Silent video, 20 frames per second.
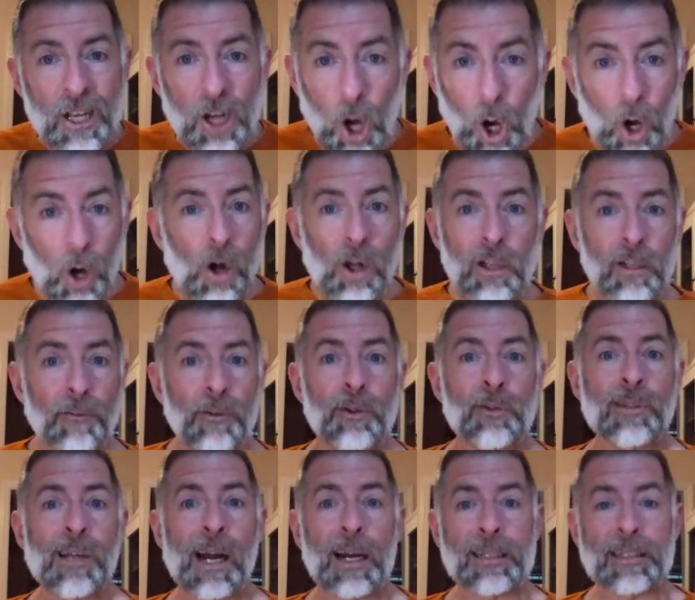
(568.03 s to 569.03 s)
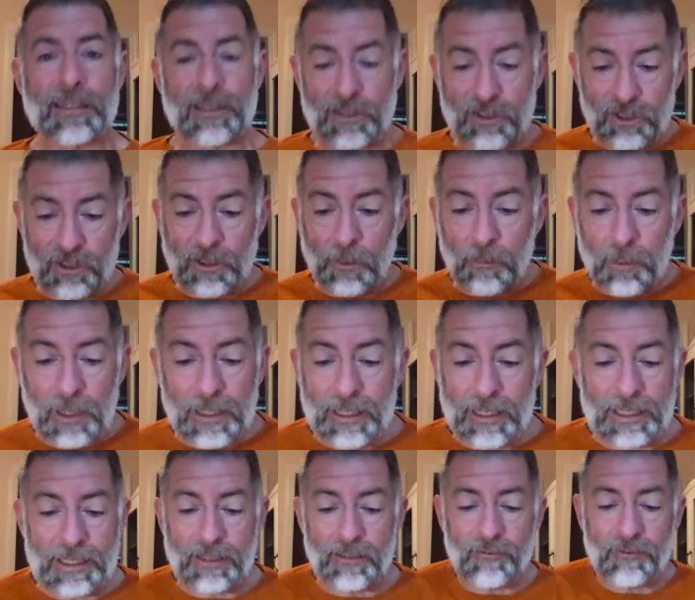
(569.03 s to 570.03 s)
All of who God is
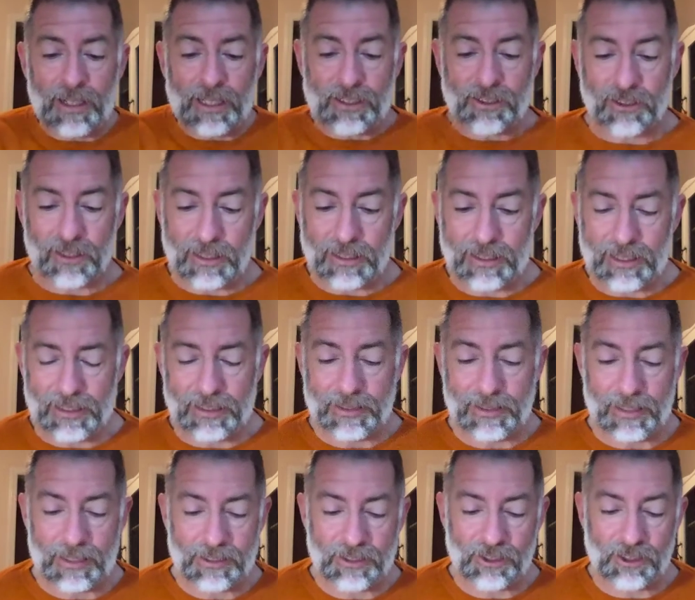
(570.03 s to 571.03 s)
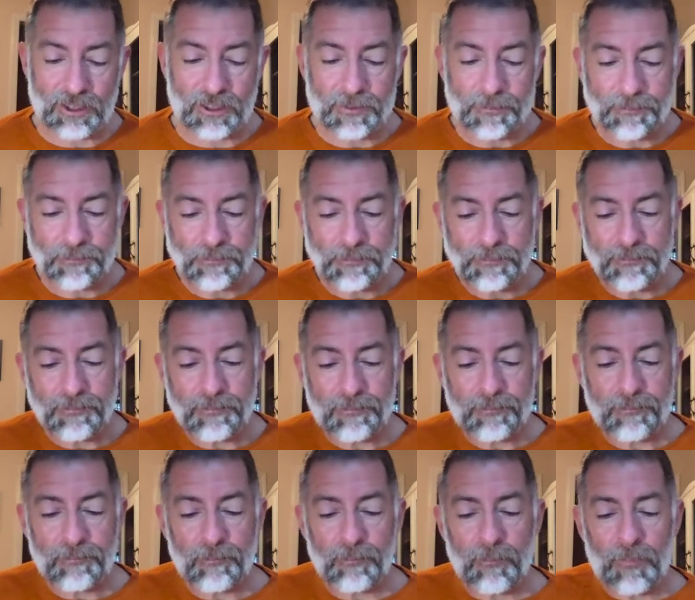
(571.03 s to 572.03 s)
completely invested in this.
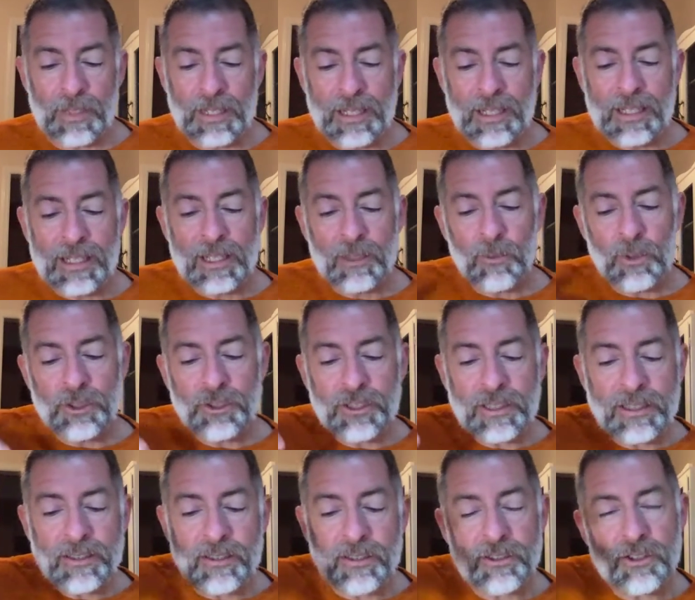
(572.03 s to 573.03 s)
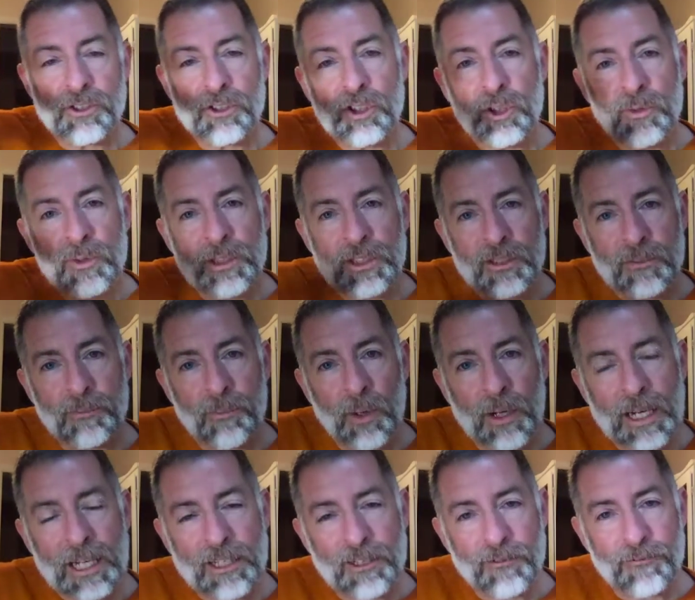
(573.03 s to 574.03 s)
And what Jesus is doing is
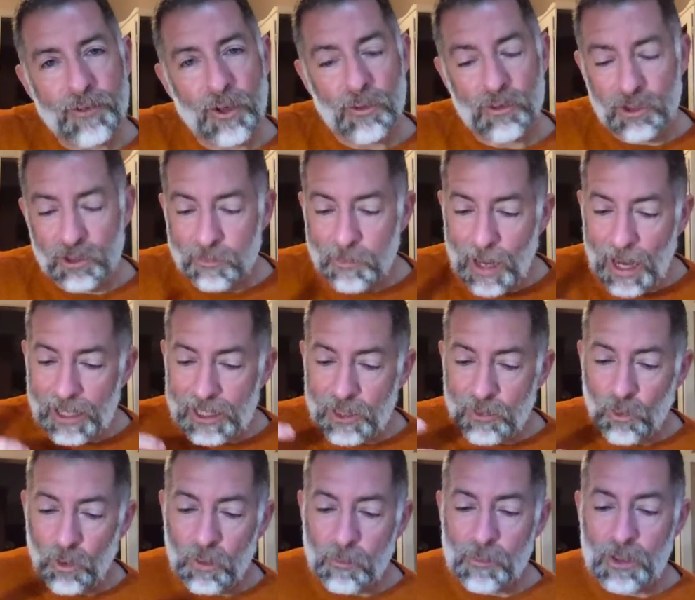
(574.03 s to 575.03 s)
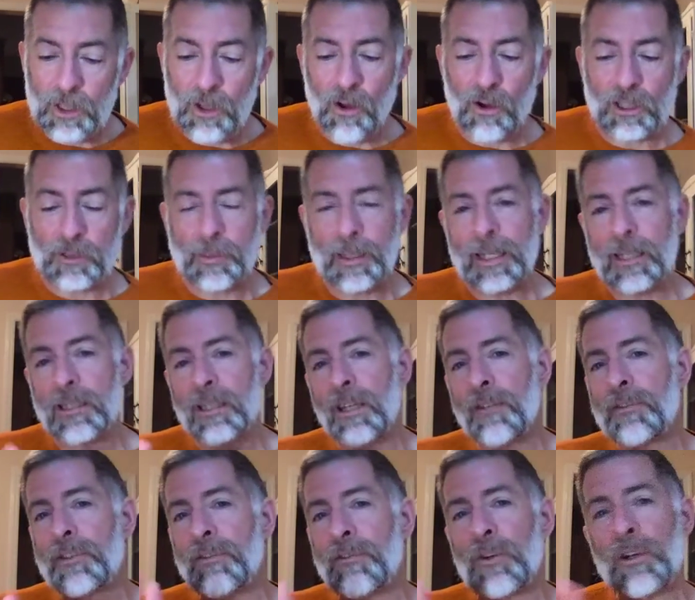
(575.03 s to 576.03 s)
bringing their focus back to where it belongs. But I
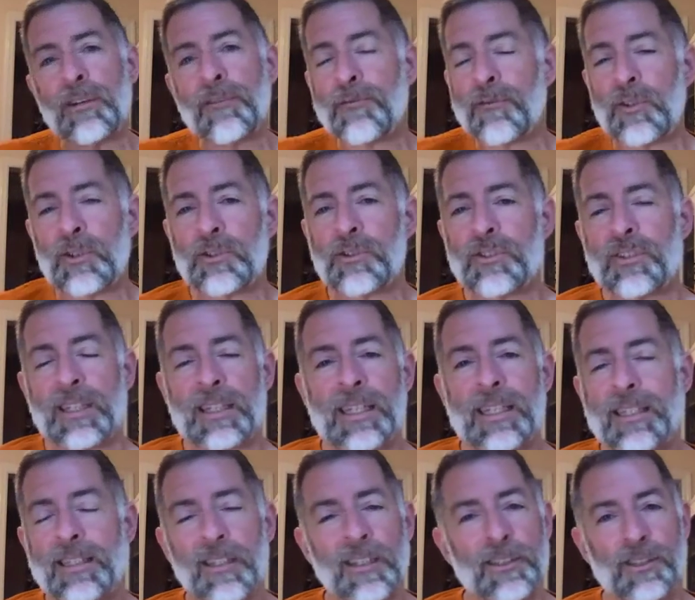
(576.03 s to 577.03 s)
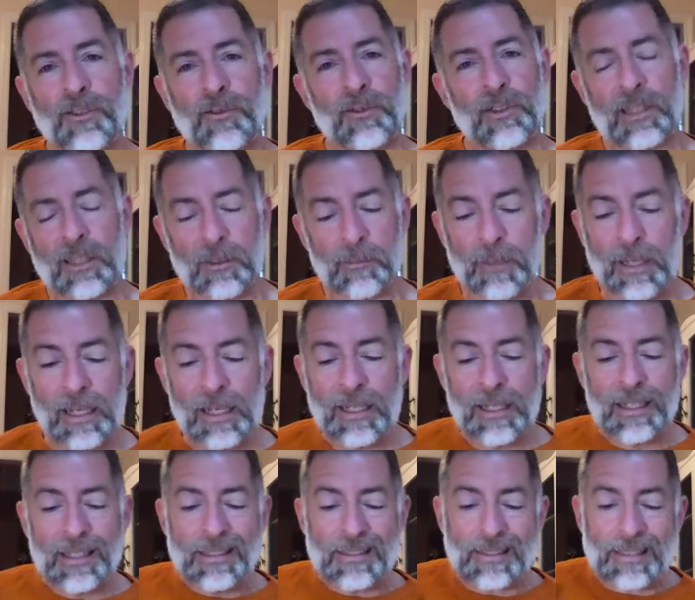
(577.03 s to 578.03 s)
love the very first thing he does for them
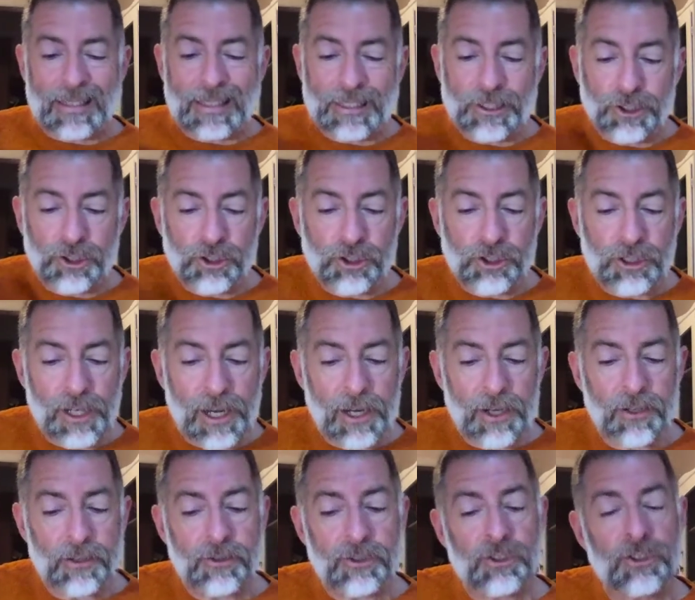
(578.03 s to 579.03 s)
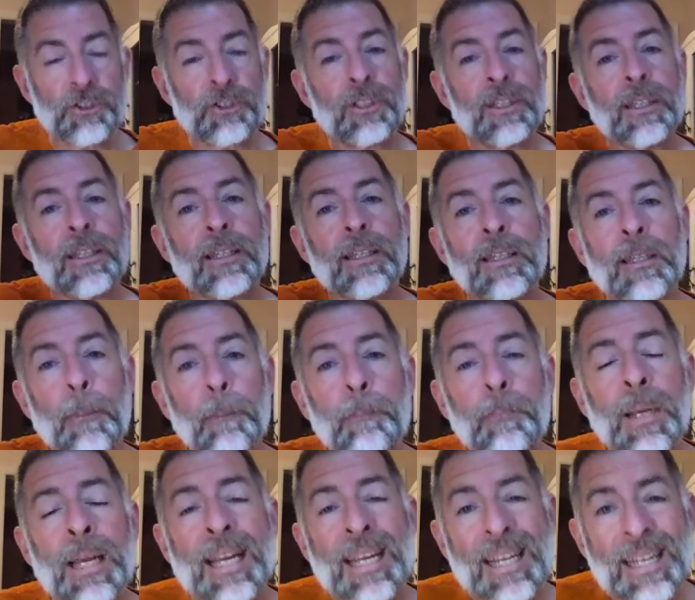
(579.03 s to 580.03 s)
is that he shares the
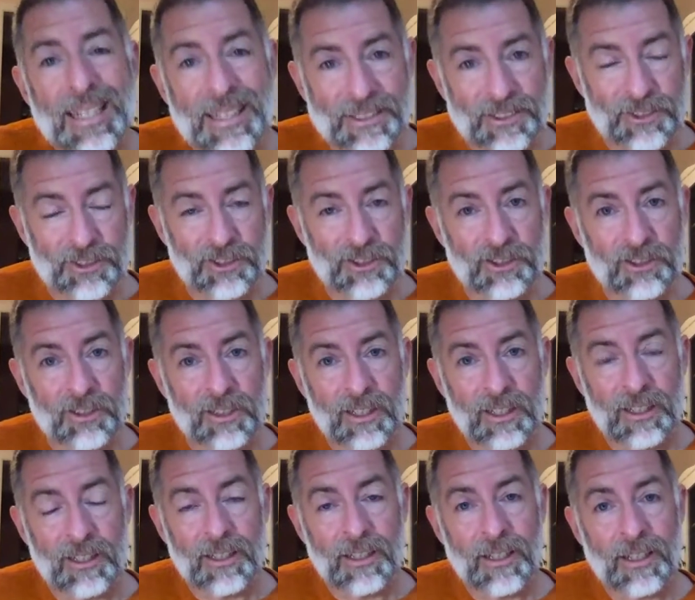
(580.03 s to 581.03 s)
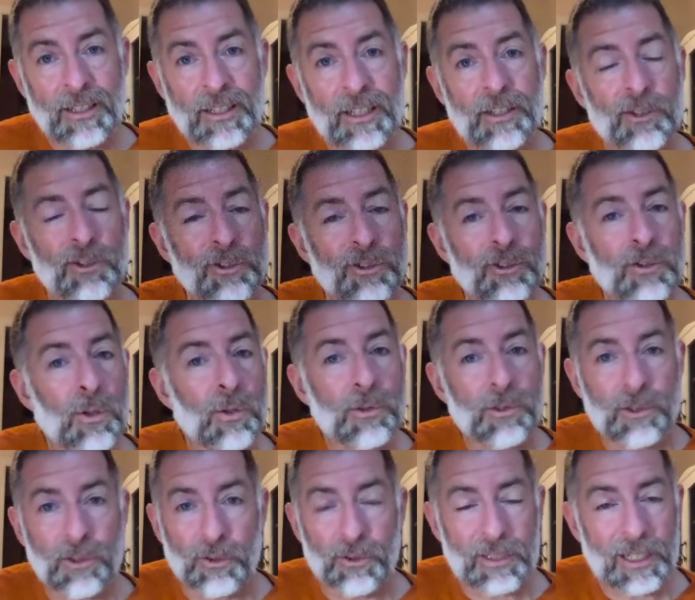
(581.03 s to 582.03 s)
peace that their
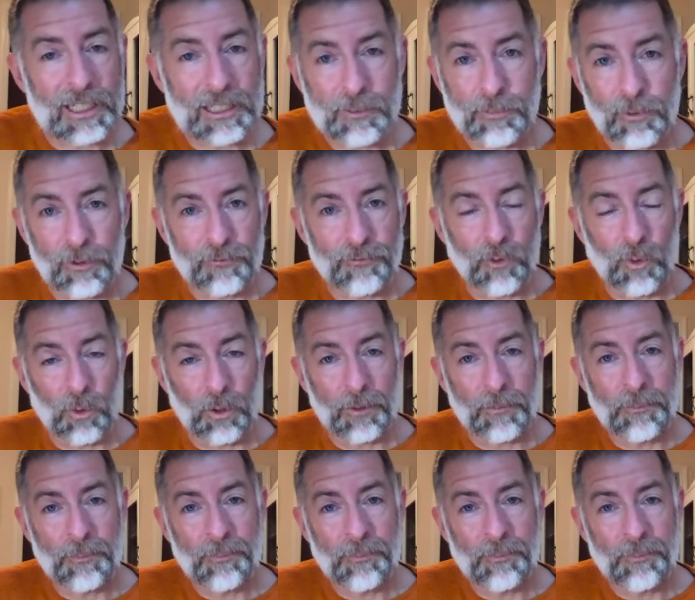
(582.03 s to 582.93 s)
souls are desperate for.